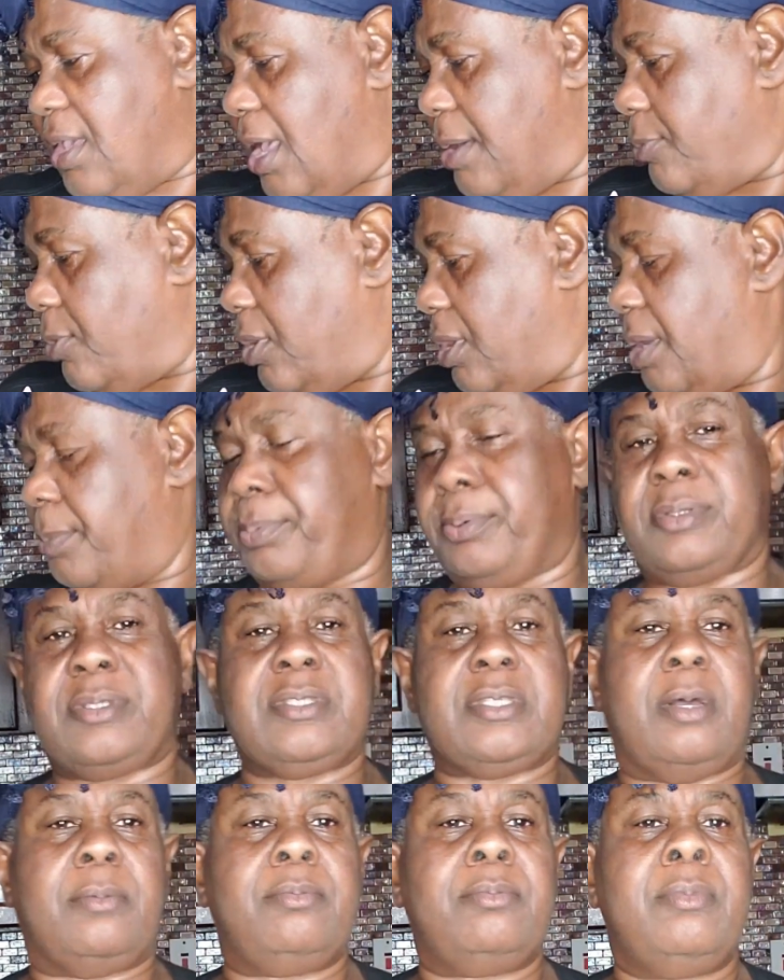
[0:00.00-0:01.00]
I'm gonna put
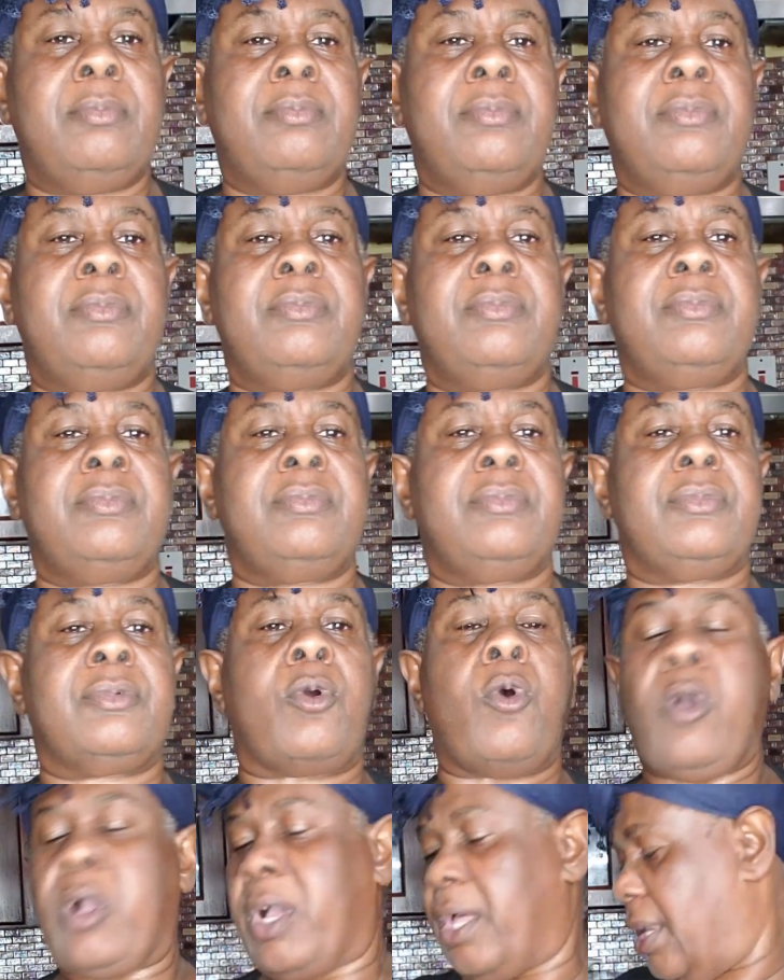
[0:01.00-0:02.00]
some
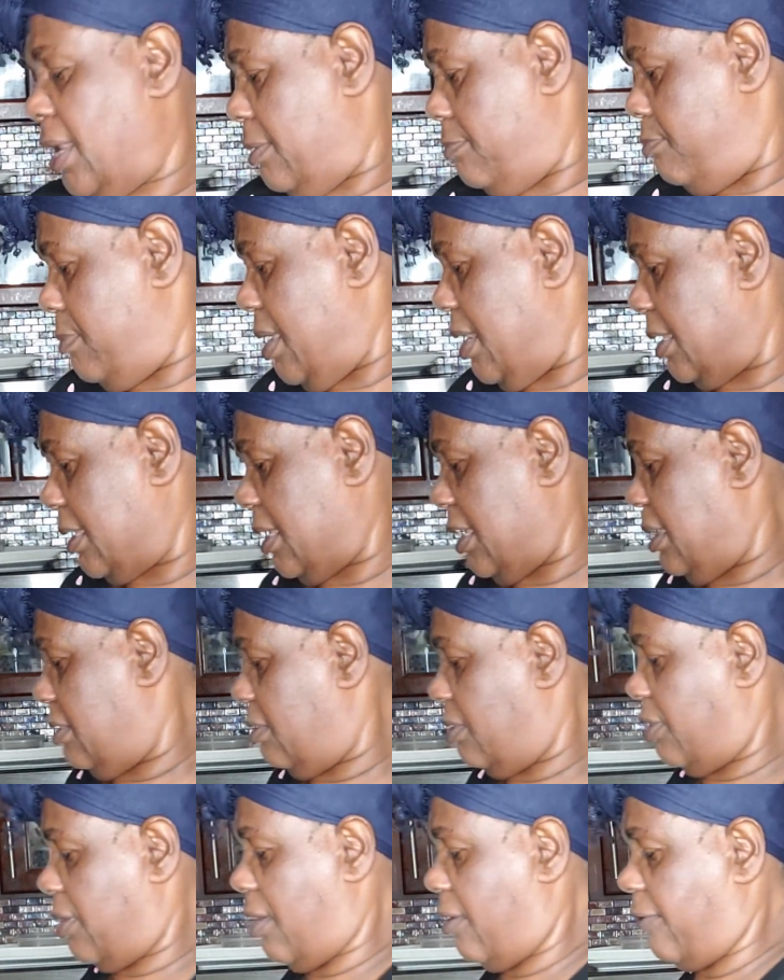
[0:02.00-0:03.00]
coconut milk
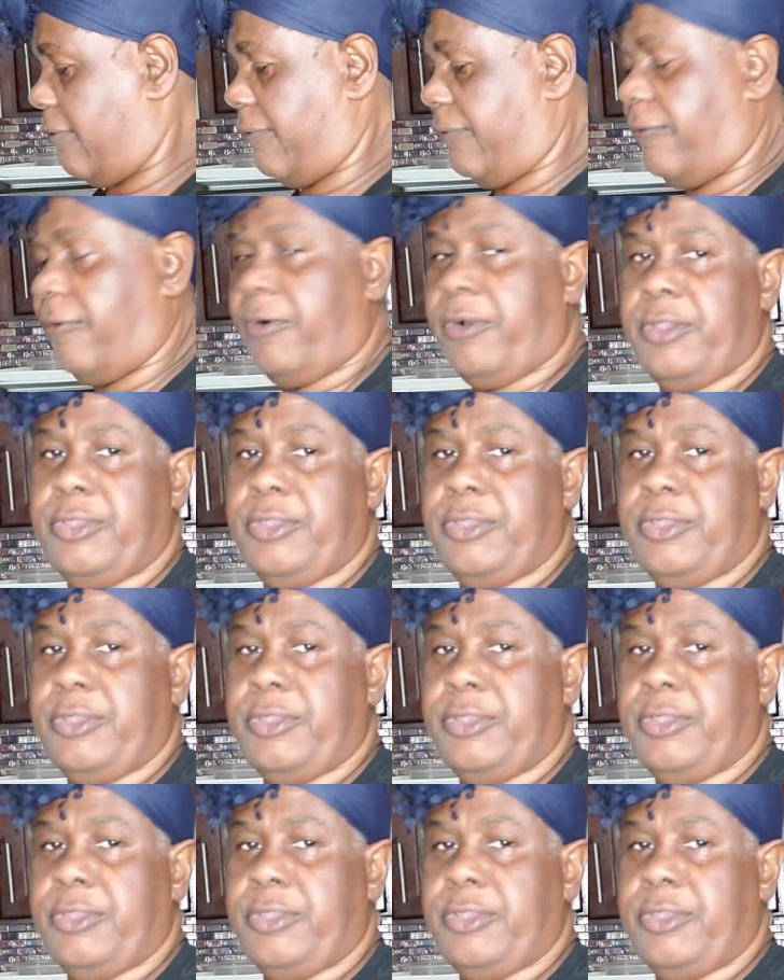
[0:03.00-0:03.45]
in there for